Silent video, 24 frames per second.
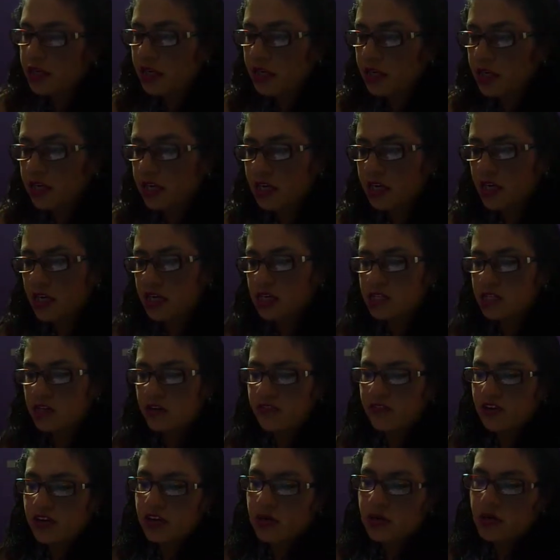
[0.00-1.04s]
In case
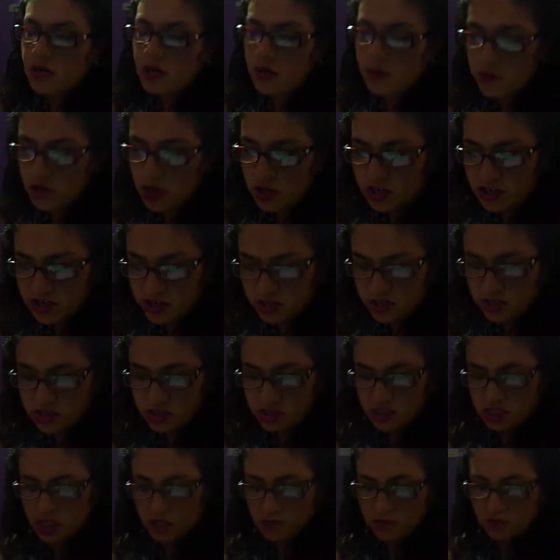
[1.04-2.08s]
of an
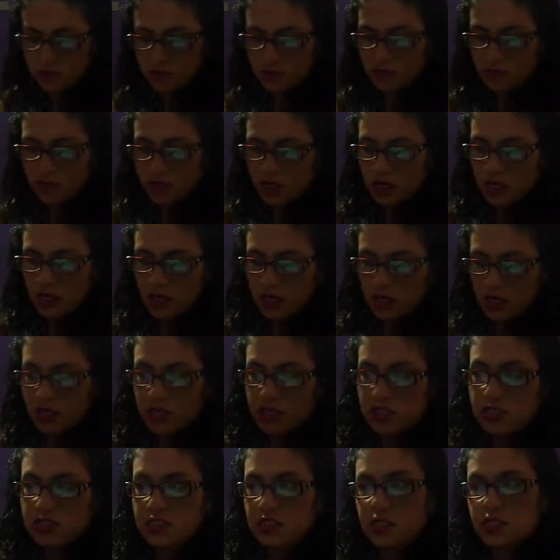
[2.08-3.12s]
emergency,
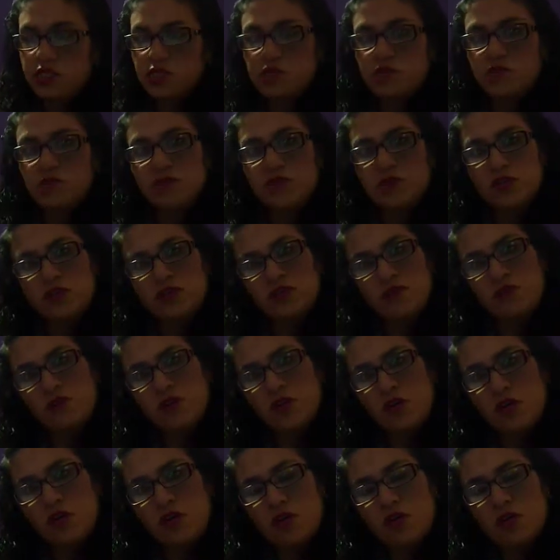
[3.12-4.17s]
it's useful
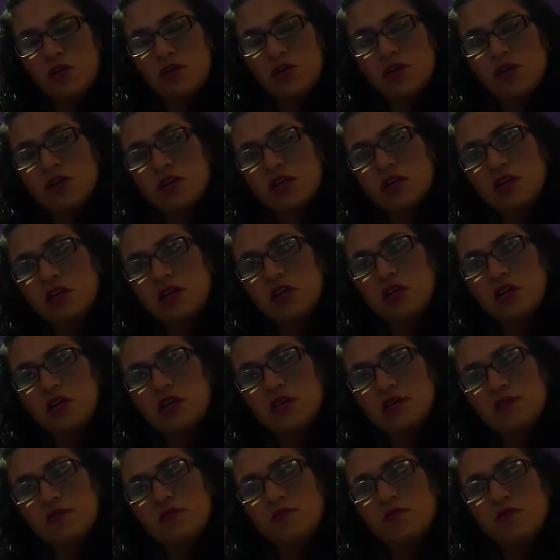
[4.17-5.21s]
for
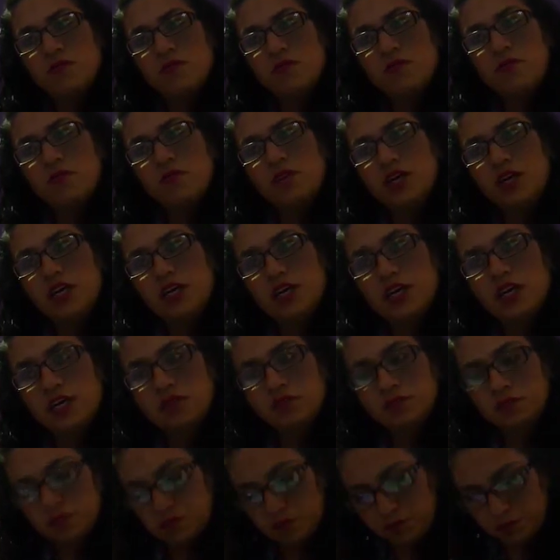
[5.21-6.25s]
be
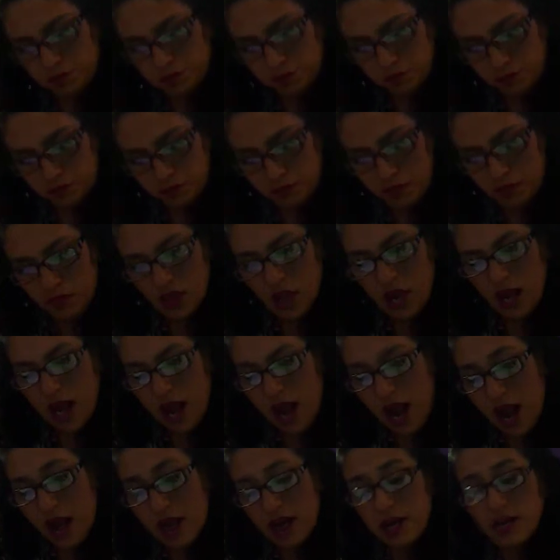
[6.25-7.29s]

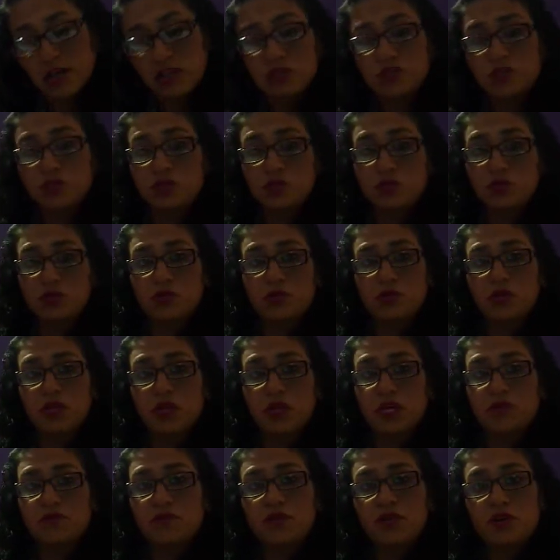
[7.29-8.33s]
alert to
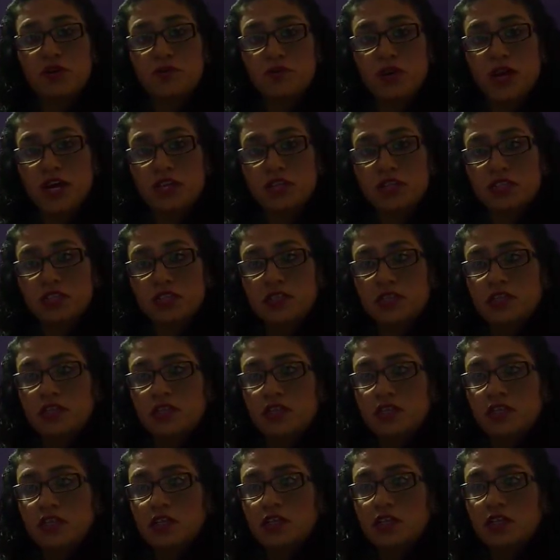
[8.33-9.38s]
informate
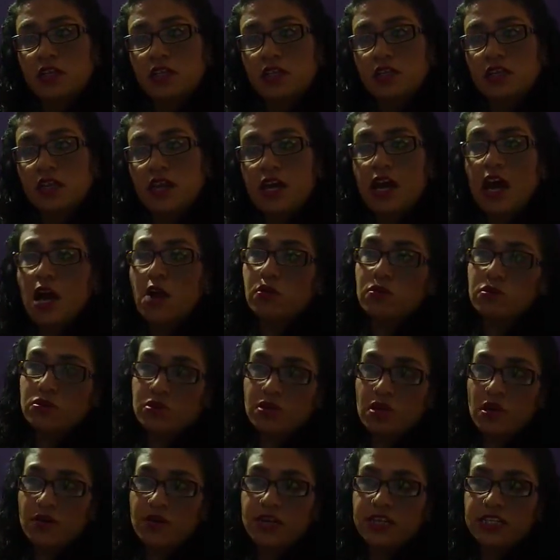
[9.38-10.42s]
the
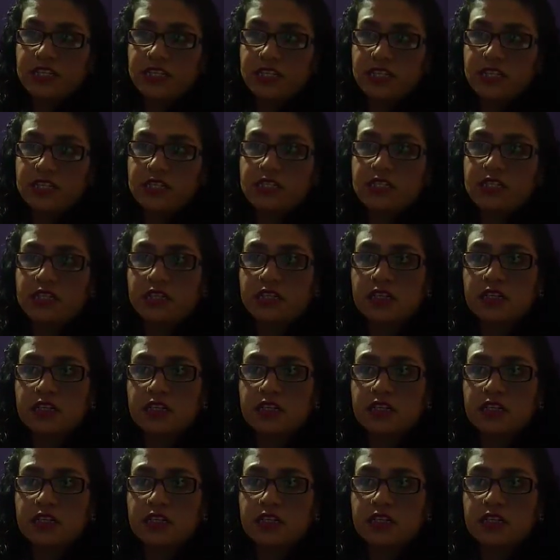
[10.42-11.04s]
authorities,